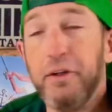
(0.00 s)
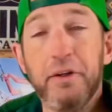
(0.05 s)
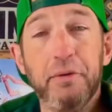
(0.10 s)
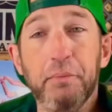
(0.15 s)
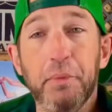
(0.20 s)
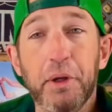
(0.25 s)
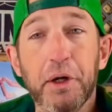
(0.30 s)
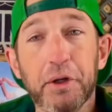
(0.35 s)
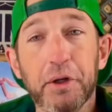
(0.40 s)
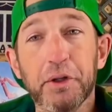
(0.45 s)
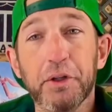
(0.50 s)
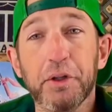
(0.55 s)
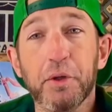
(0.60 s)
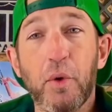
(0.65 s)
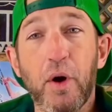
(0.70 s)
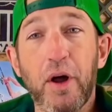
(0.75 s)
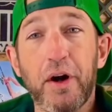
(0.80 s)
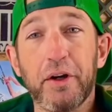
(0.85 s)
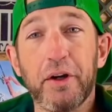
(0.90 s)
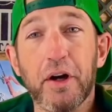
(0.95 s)
middle of the
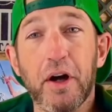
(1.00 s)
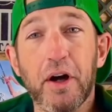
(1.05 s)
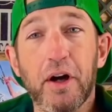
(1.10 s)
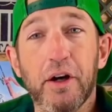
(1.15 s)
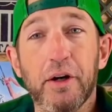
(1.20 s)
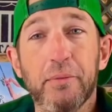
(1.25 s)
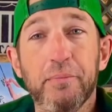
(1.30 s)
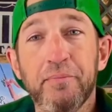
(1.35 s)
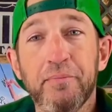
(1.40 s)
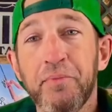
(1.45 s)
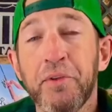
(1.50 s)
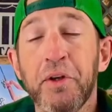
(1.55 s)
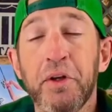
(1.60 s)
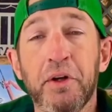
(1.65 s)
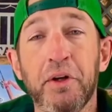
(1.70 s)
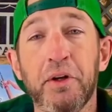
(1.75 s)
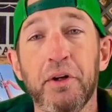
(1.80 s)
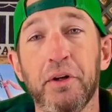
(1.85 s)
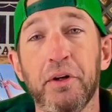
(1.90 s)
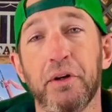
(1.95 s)
water column,
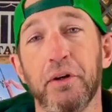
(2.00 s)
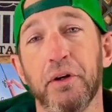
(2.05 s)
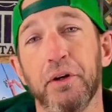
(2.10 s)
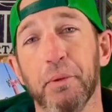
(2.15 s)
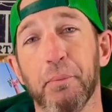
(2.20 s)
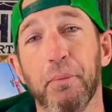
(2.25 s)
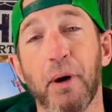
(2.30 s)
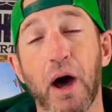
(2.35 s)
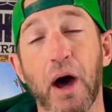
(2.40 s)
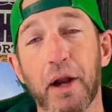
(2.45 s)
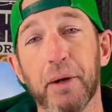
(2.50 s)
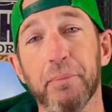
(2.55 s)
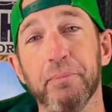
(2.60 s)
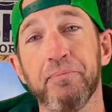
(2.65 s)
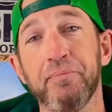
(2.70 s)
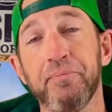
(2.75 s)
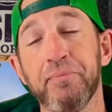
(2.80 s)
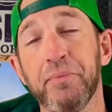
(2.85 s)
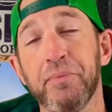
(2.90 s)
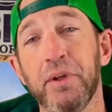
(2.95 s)
or the bottom,
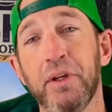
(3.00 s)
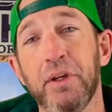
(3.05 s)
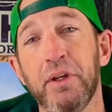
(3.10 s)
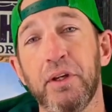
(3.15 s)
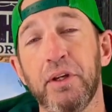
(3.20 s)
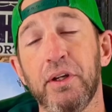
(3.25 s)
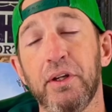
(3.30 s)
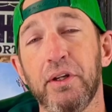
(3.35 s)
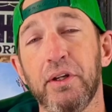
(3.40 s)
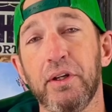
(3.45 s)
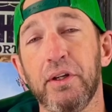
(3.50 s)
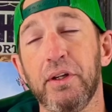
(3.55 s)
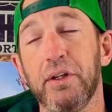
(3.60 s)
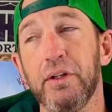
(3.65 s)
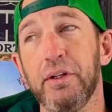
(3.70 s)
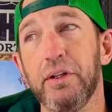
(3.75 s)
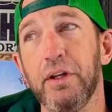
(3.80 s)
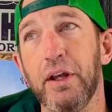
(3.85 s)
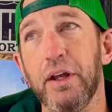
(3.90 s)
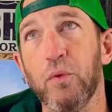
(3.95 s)

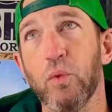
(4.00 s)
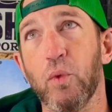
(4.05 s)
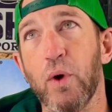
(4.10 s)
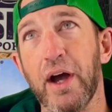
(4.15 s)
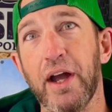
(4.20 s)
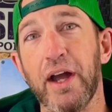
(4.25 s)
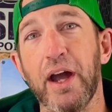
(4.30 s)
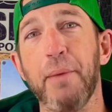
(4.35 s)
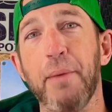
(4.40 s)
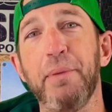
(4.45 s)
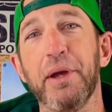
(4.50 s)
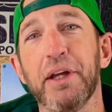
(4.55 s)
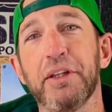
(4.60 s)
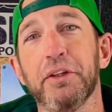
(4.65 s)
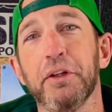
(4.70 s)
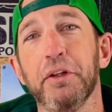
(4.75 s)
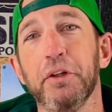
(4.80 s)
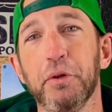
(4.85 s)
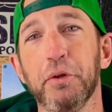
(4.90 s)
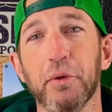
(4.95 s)
and why I picked
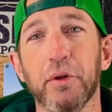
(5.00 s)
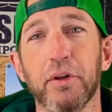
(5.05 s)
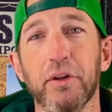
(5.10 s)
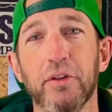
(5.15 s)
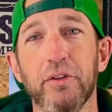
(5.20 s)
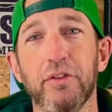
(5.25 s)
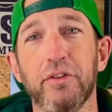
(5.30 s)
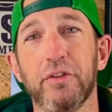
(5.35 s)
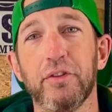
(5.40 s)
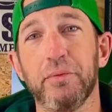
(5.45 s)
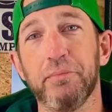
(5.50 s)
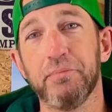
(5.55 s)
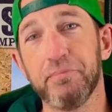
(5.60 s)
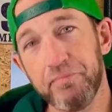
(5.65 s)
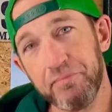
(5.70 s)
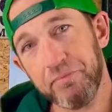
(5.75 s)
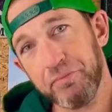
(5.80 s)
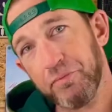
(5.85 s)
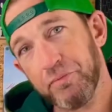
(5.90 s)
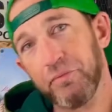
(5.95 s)
the lures,
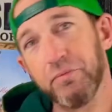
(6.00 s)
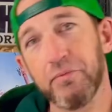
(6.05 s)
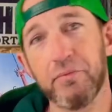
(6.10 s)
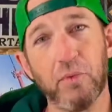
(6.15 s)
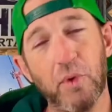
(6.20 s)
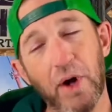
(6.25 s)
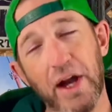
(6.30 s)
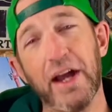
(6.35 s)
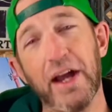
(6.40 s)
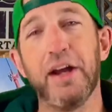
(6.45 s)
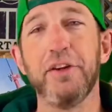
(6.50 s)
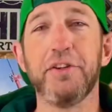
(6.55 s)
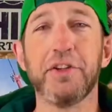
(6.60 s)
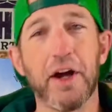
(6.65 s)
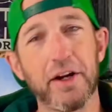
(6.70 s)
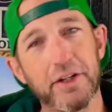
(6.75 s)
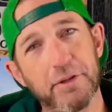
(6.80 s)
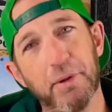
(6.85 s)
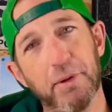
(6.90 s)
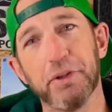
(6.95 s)
why I
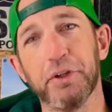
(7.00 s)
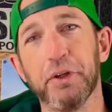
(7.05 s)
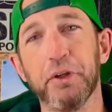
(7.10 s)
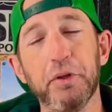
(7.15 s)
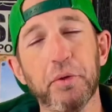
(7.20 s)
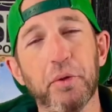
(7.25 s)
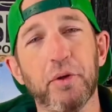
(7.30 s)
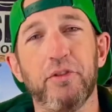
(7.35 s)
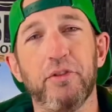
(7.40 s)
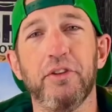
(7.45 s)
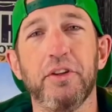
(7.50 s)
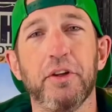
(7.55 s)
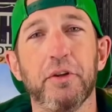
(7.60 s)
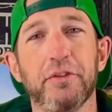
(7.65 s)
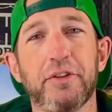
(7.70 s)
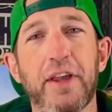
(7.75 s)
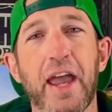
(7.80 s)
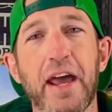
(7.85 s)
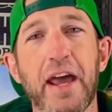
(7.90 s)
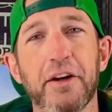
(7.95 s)
talked about the lures in
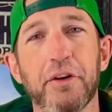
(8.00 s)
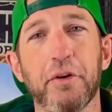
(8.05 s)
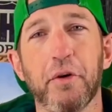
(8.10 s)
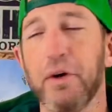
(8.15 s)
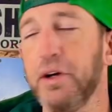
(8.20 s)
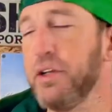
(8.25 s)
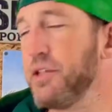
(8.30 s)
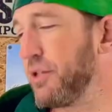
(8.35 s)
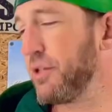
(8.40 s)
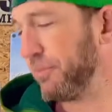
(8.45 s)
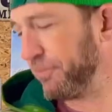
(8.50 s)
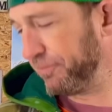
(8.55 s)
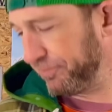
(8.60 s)
those categories.